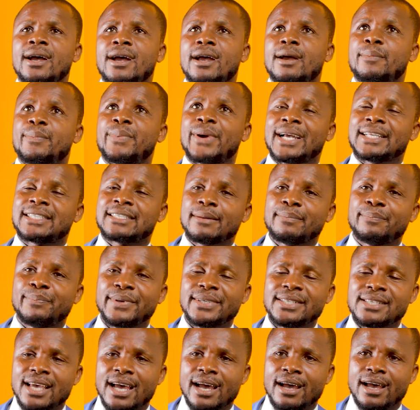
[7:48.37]
a
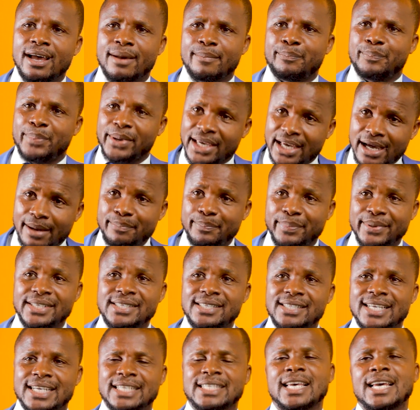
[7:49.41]
bigger
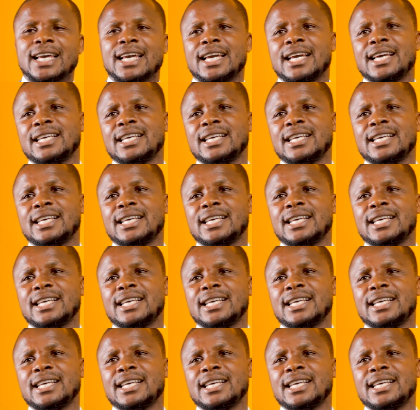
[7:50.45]
business.